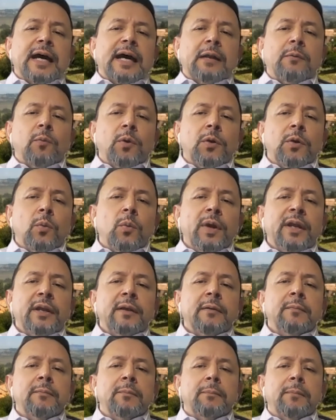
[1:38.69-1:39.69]
and we
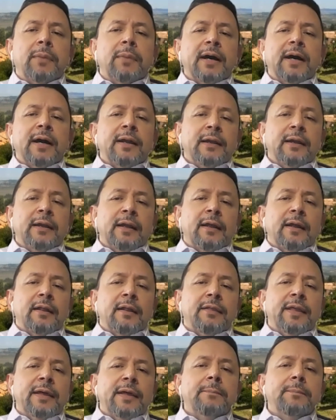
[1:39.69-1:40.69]
win by
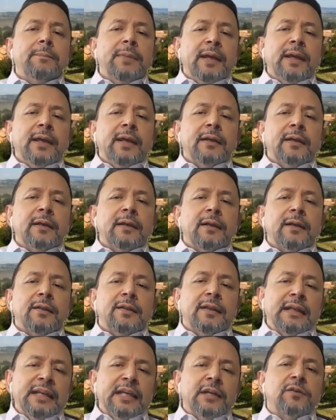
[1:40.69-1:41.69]
them being
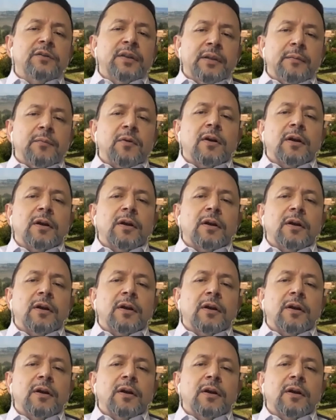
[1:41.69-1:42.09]
the leader in the